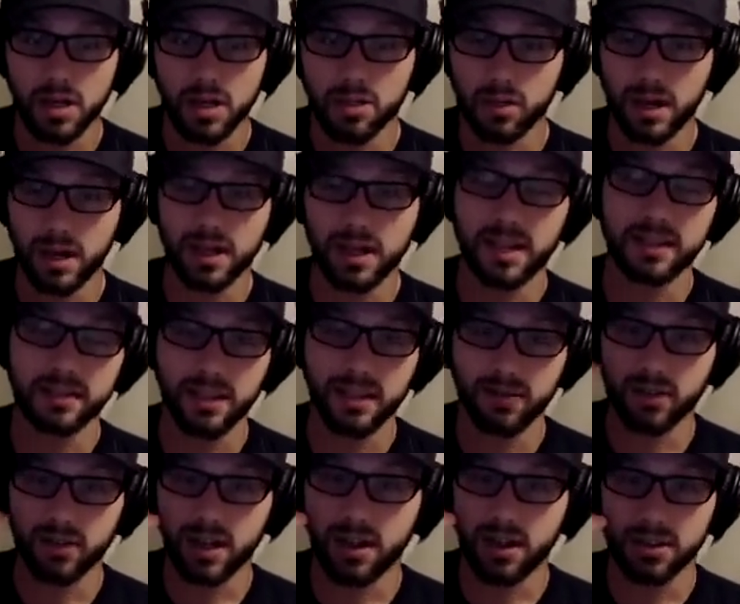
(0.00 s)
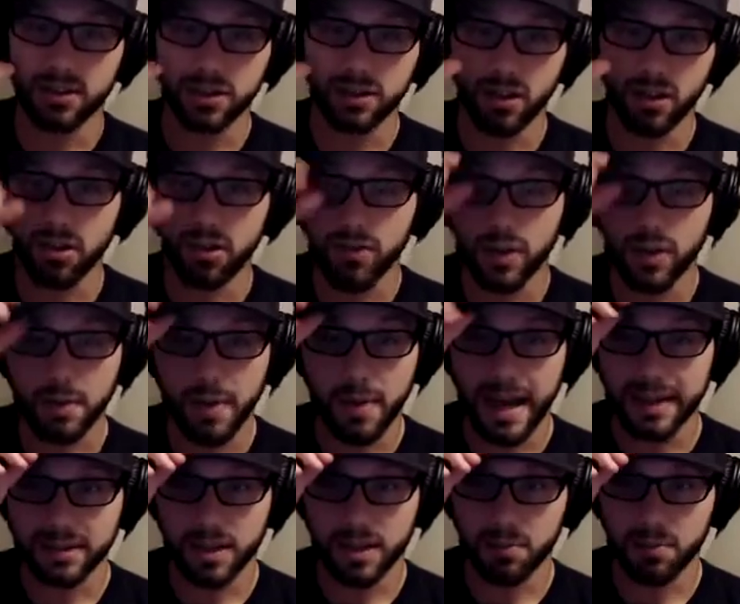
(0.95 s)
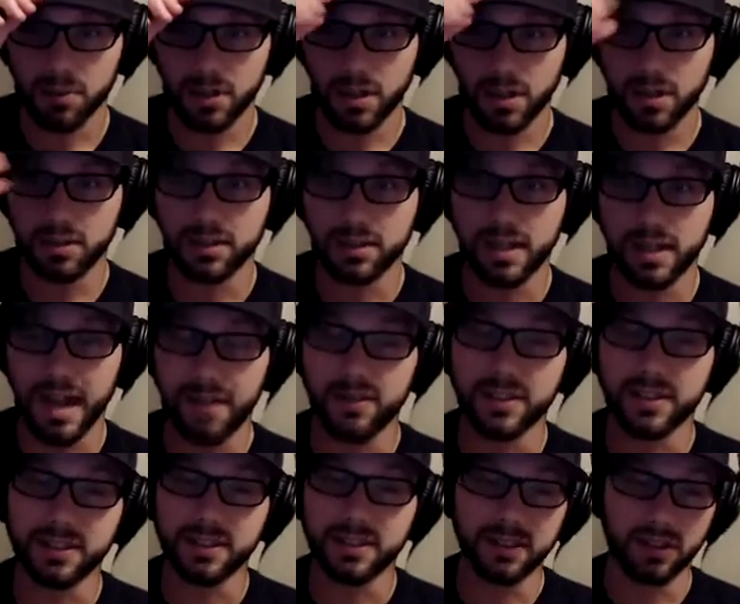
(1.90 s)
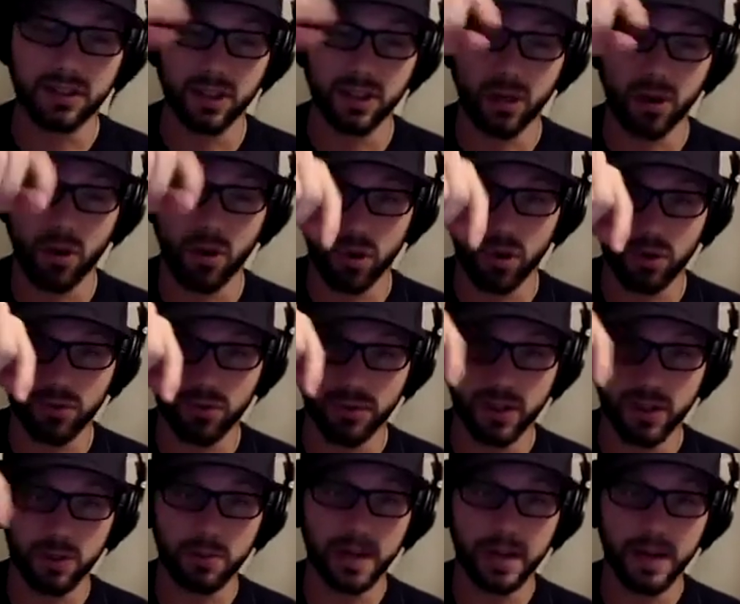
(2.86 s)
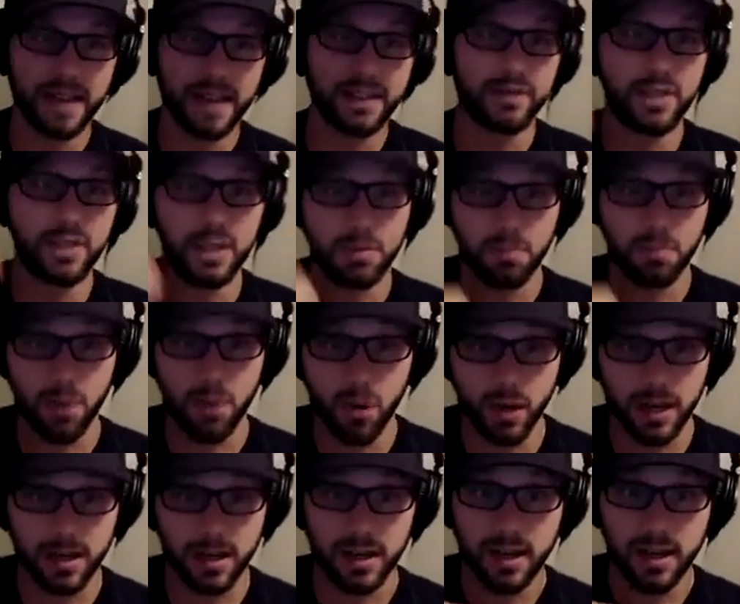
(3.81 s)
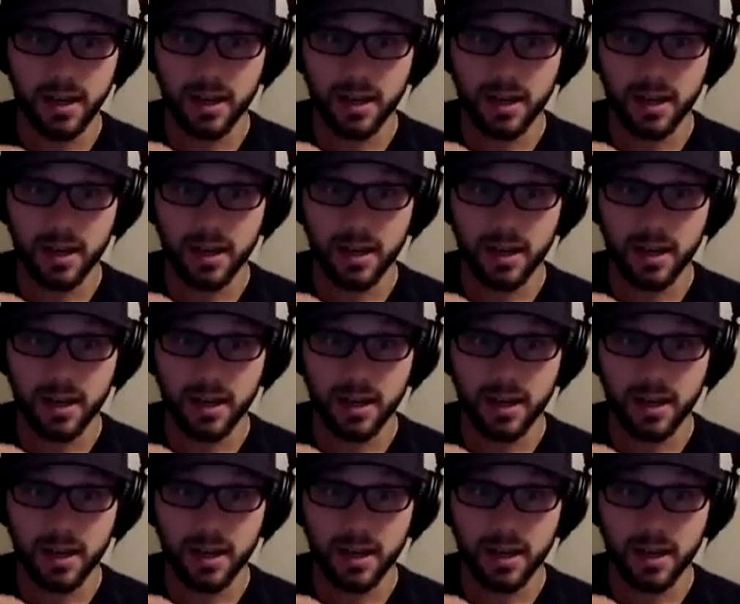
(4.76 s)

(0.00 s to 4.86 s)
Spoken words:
Drake has lived in Arizona for the past couple of years. Kevin's still in Coralville, but I live in Des Moines.